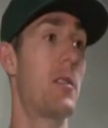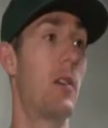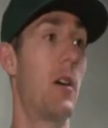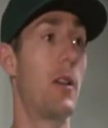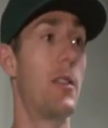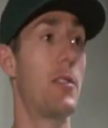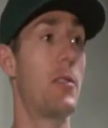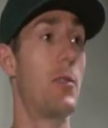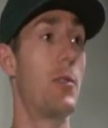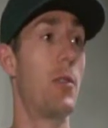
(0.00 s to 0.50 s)

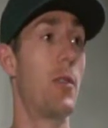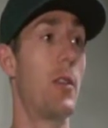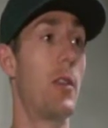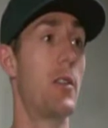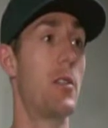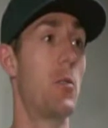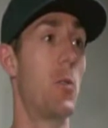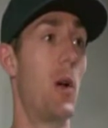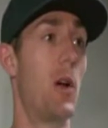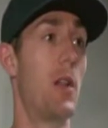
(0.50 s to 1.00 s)
Guys do
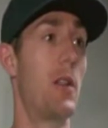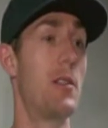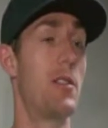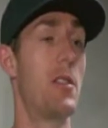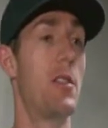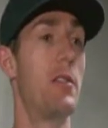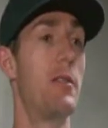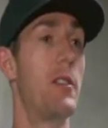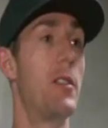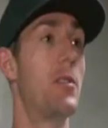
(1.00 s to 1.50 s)
things well as
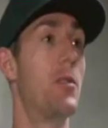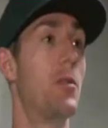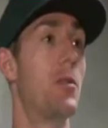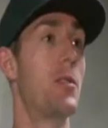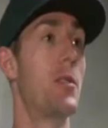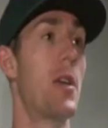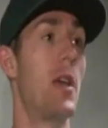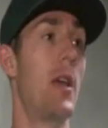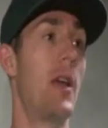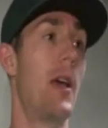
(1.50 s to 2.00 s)

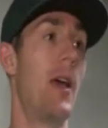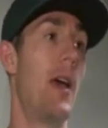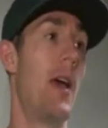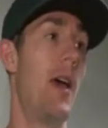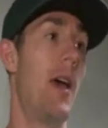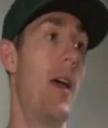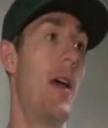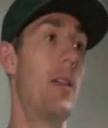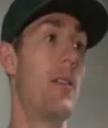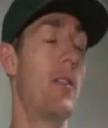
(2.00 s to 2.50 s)
individuals,
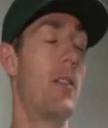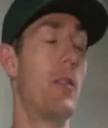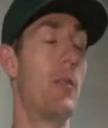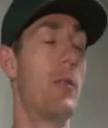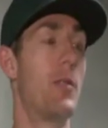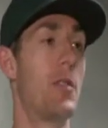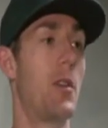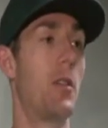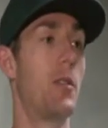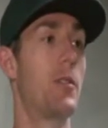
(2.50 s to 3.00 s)
and you know, the
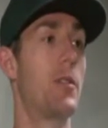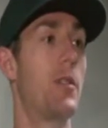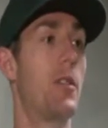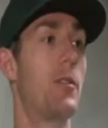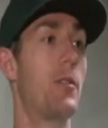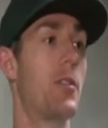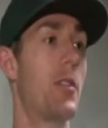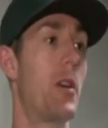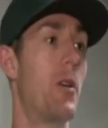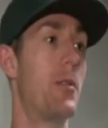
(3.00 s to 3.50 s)
results
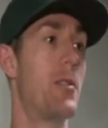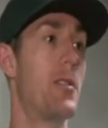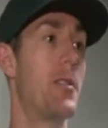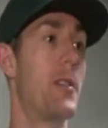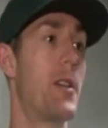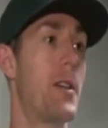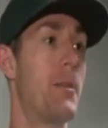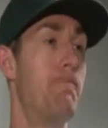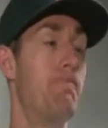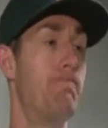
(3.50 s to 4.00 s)
don't show as a
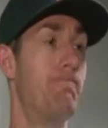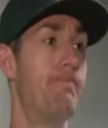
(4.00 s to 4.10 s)
team.